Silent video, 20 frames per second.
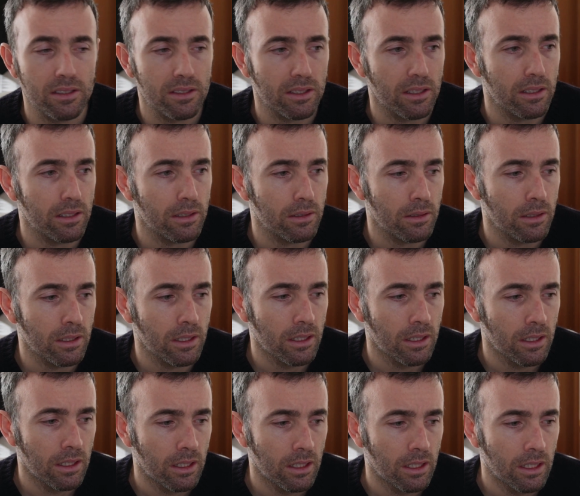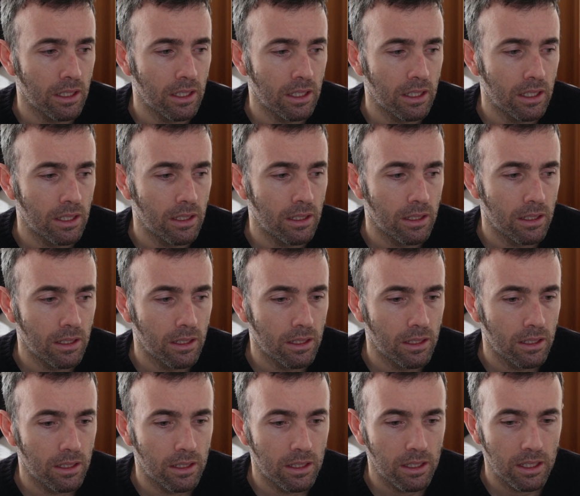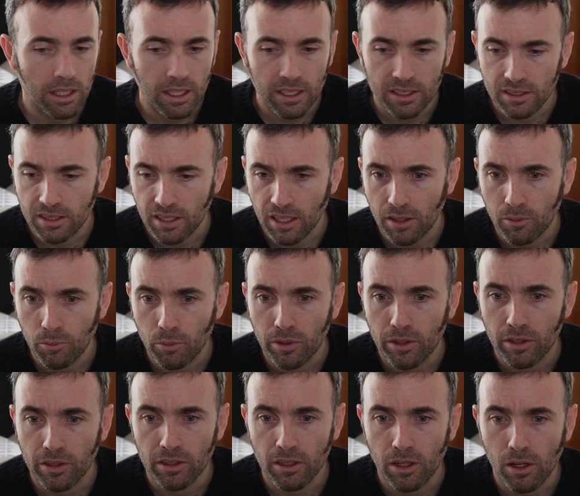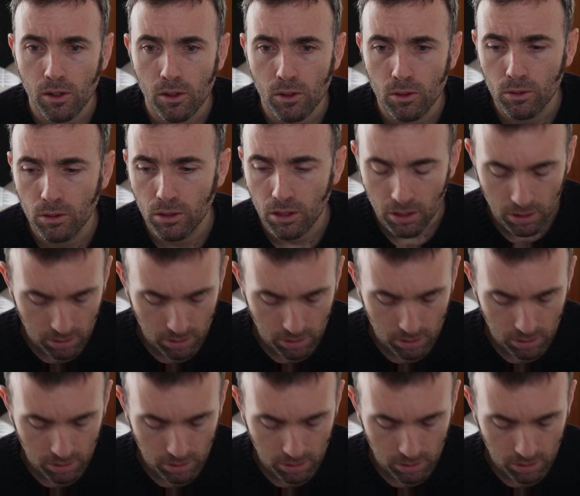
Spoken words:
So let's say we've got the whole